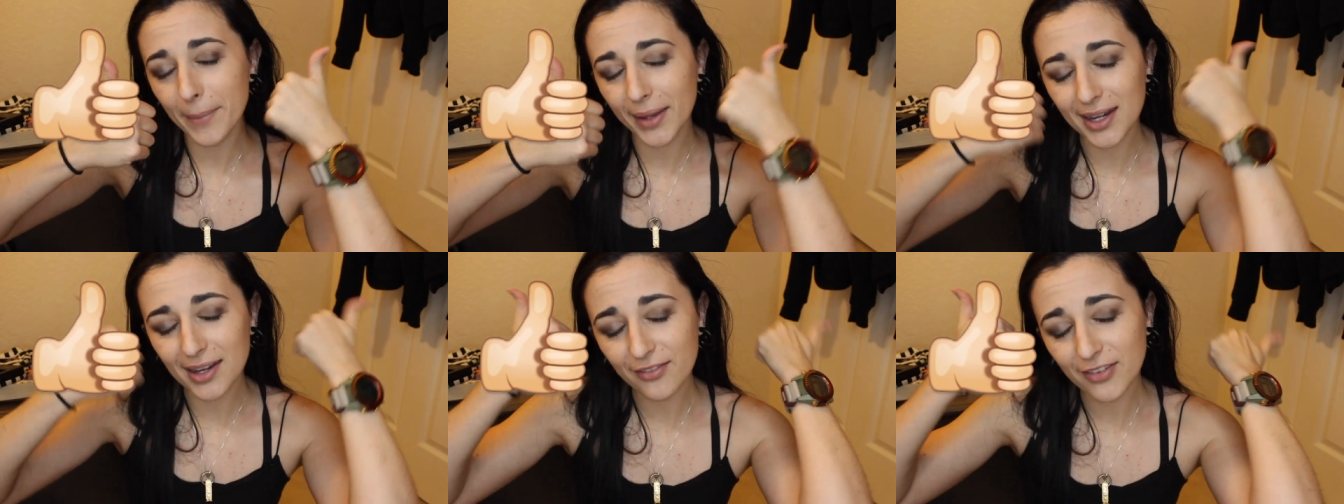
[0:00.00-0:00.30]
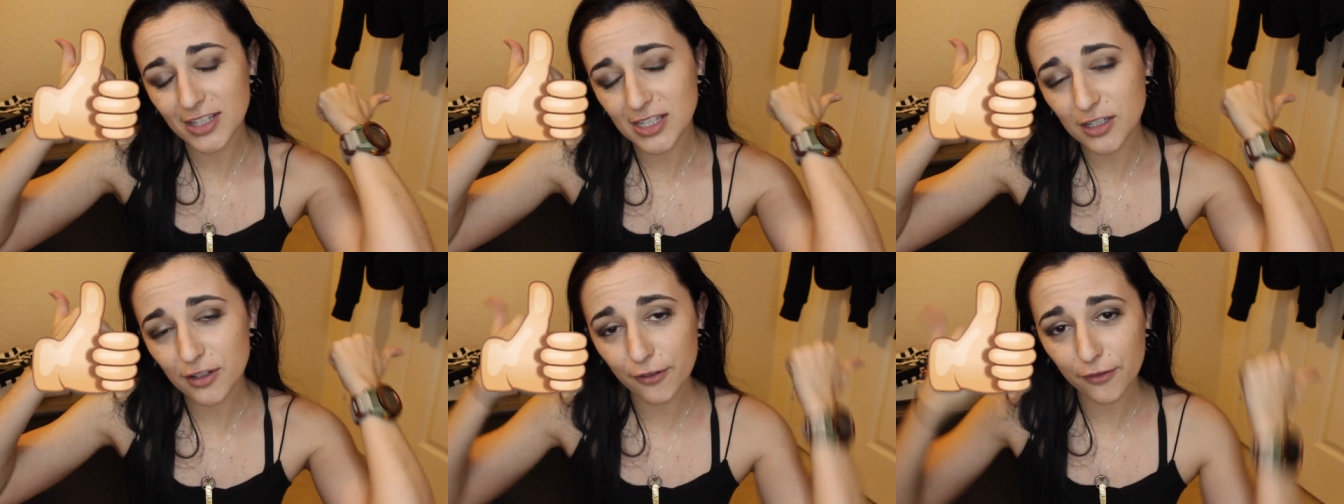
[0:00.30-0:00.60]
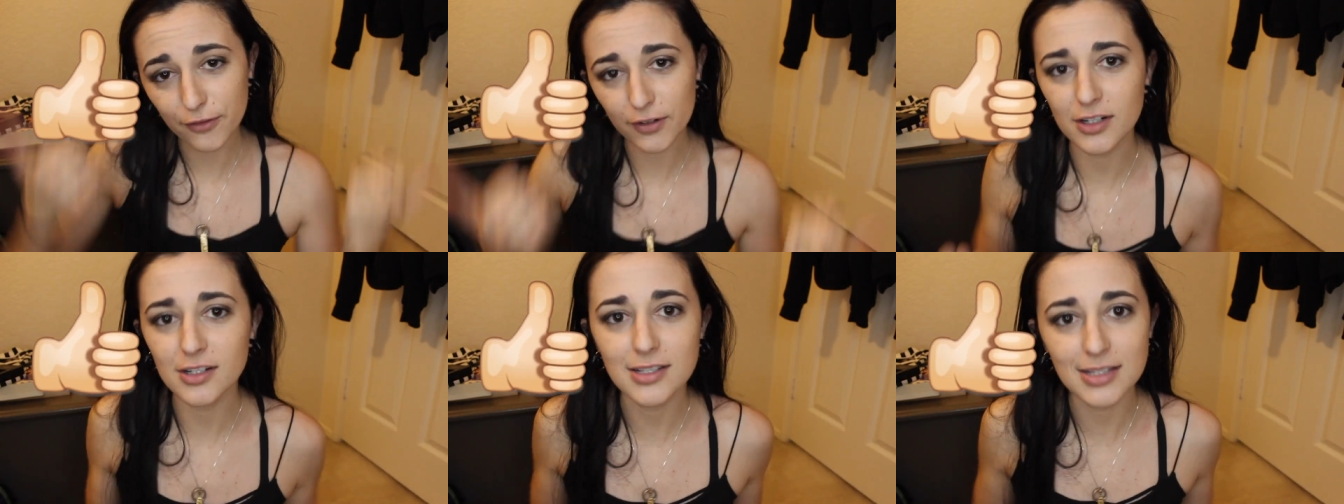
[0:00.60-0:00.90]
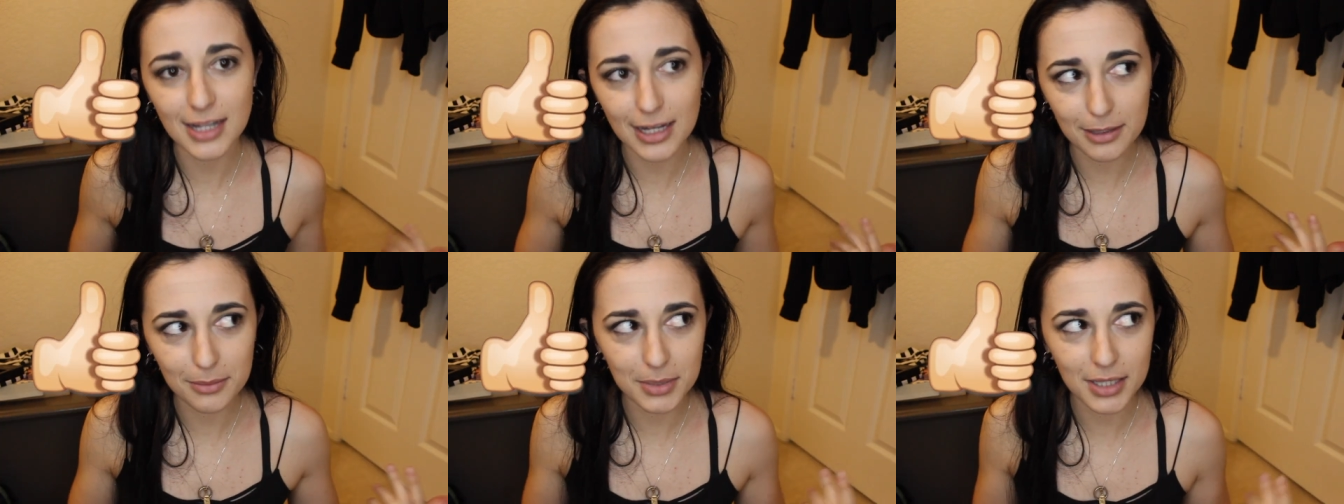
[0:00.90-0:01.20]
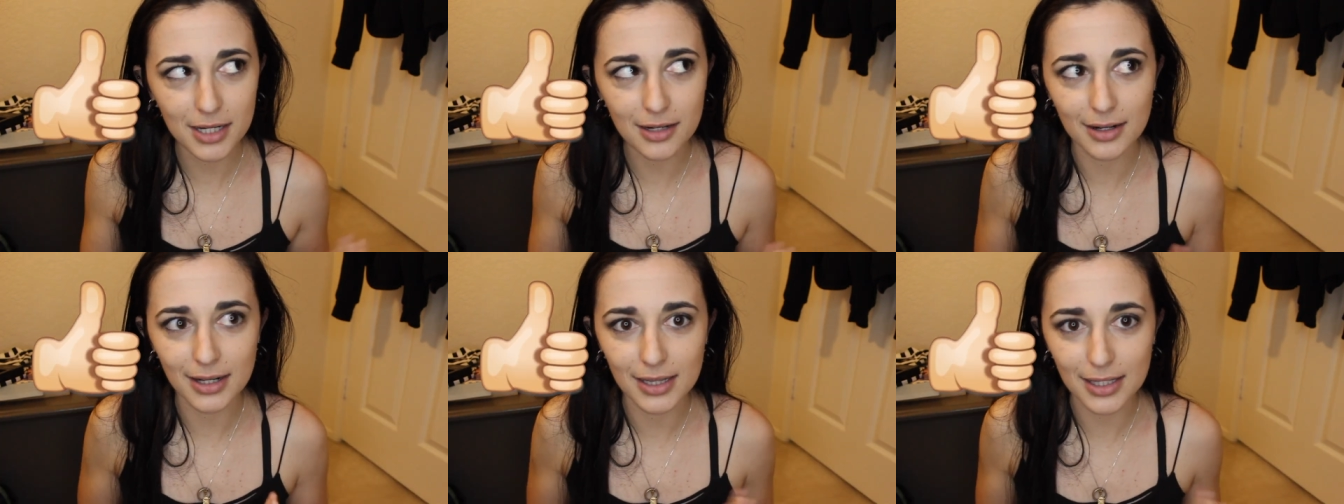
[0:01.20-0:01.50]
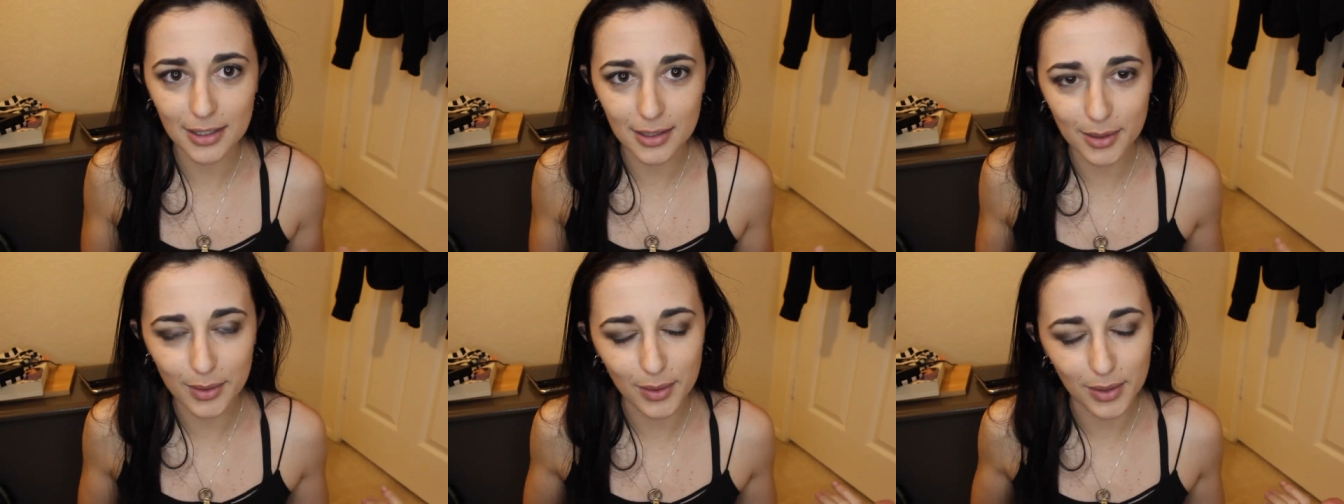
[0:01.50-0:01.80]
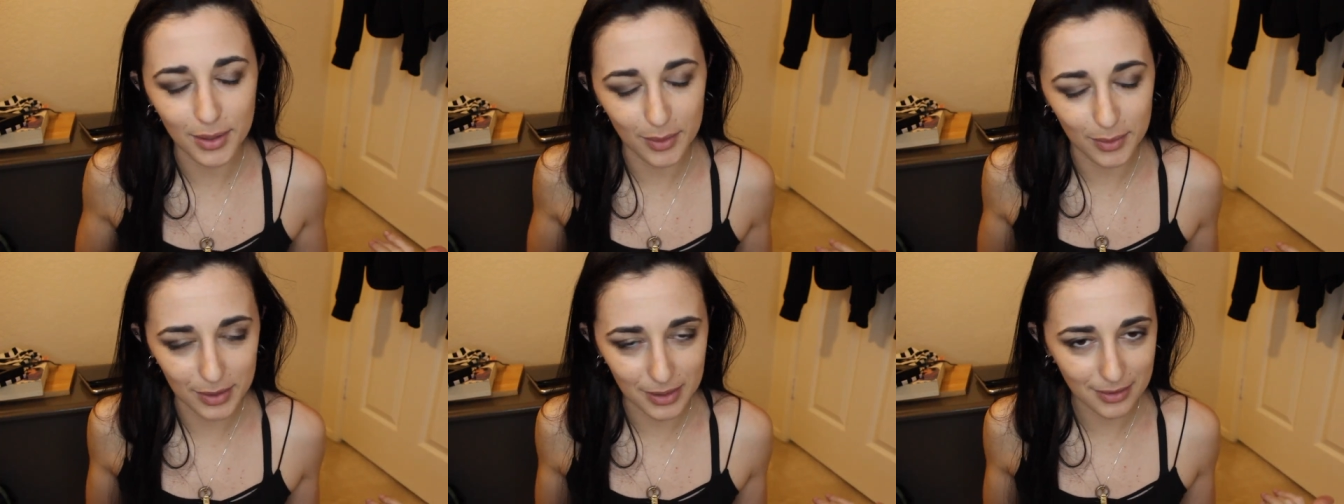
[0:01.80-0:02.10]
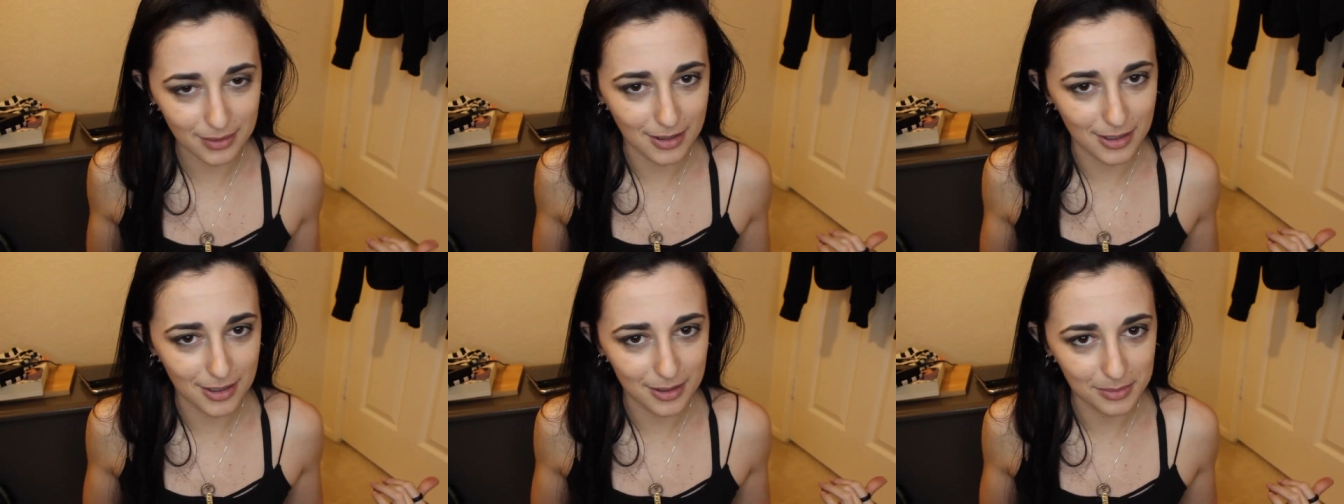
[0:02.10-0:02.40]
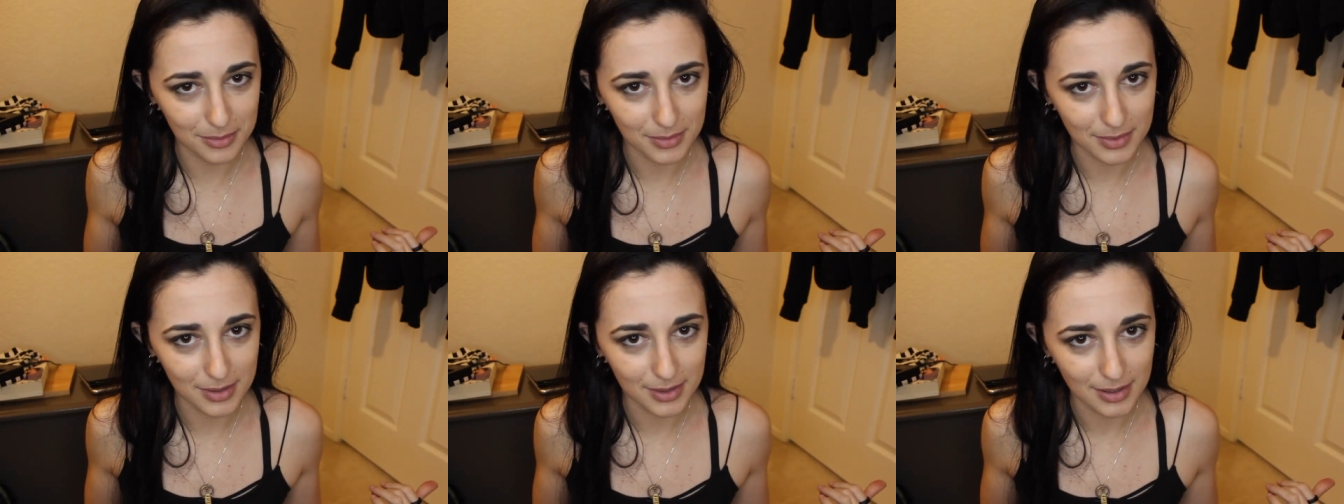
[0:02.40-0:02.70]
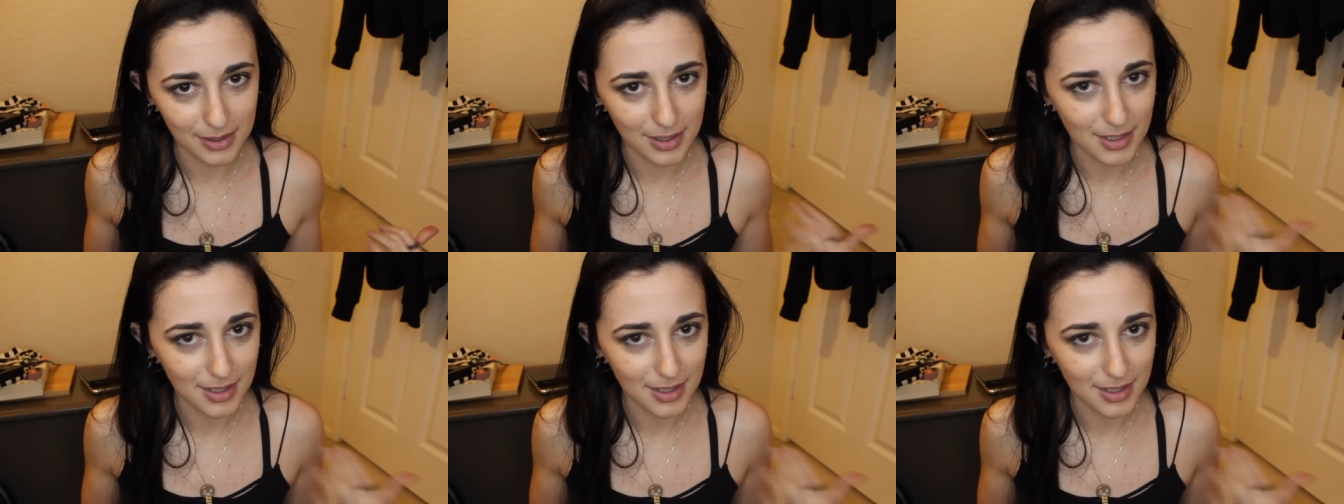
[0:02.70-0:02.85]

And if it's your first time here, hello, welcome,